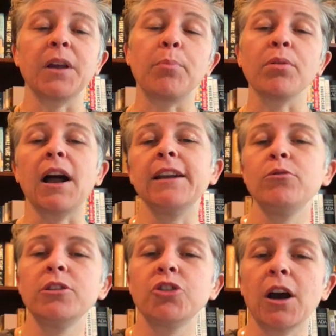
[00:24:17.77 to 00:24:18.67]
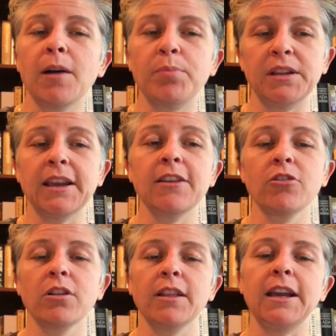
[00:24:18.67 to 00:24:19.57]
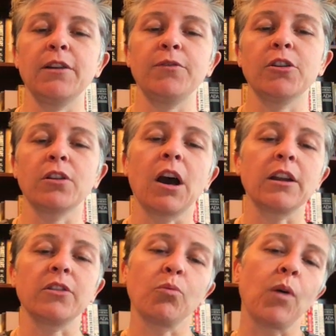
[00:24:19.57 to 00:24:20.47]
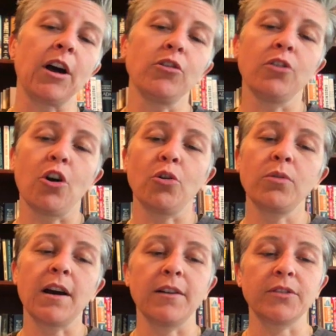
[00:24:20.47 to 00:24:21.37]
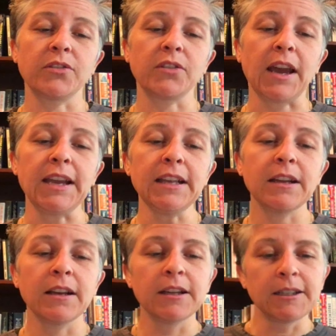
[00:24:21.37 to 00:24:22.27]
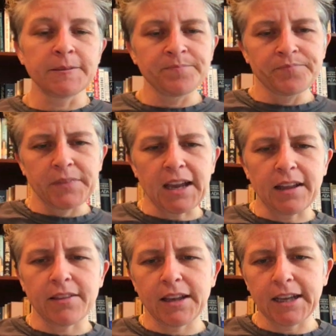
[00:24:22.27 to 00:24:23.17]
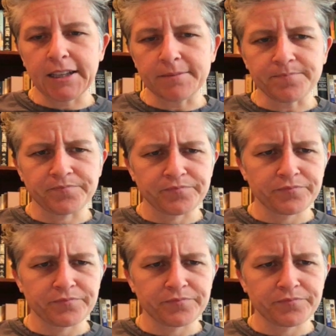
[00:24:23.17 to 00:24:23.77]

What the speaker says: apply to a job, particularly if you're not as well known of a site. And then